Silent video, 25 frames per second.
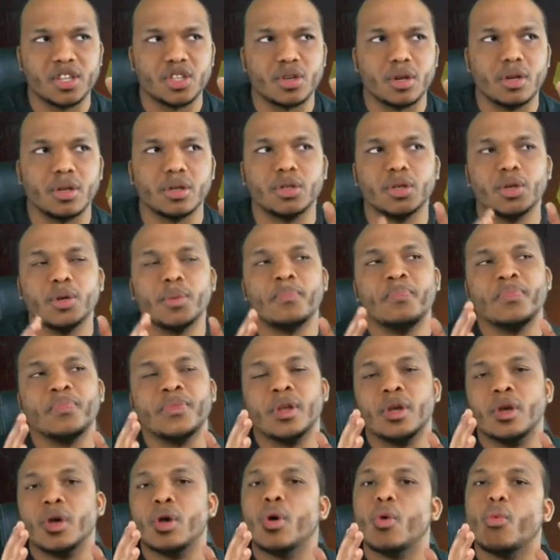Stalker
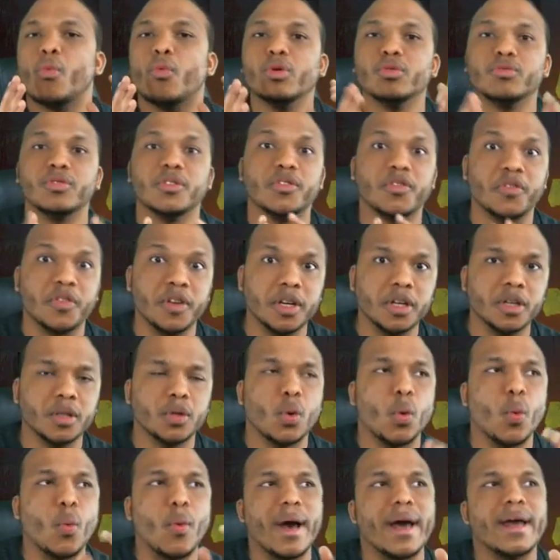will
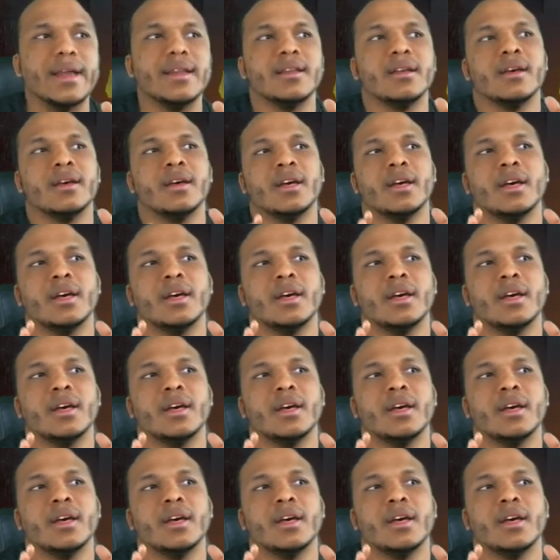reveal when